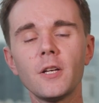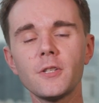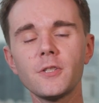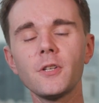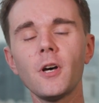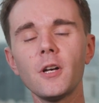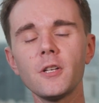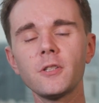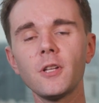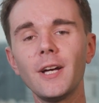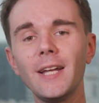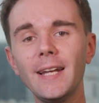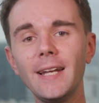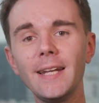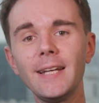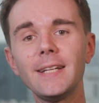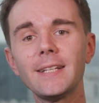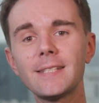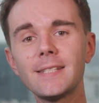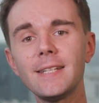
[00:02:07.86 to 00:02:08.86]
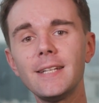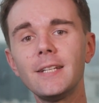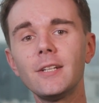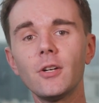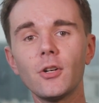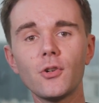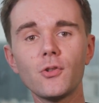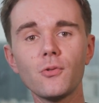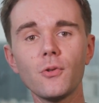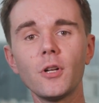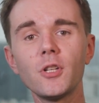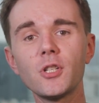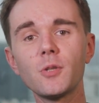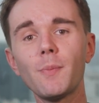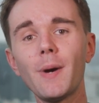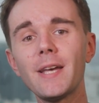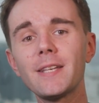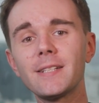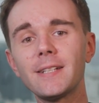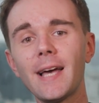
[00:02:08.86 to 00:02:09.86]
Sites like LinkedIn,
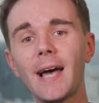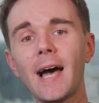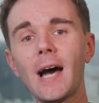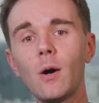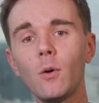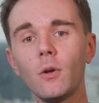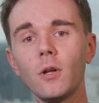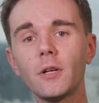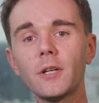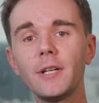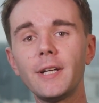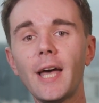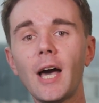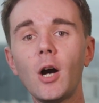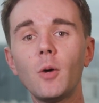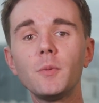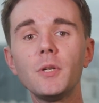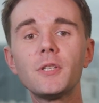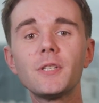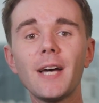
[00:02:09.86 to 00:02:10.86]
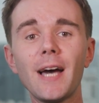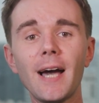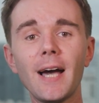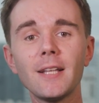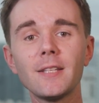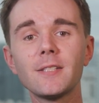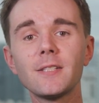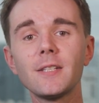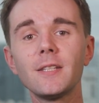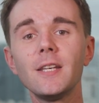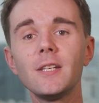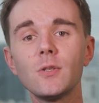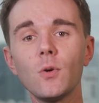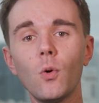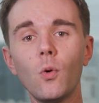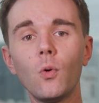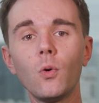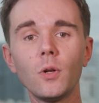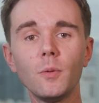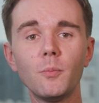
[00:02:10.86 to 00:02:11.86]
Crunchbase, and Owler can help you to answer these
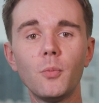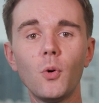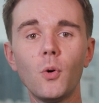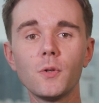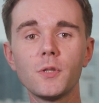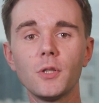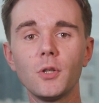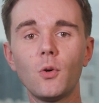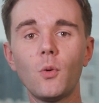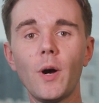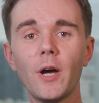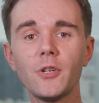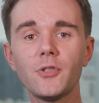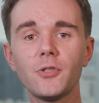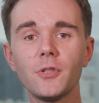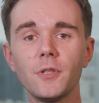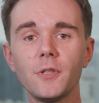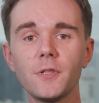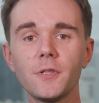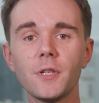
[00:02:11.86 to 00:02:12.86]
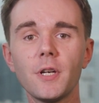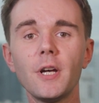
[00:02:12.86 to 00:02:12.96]
all-important questions.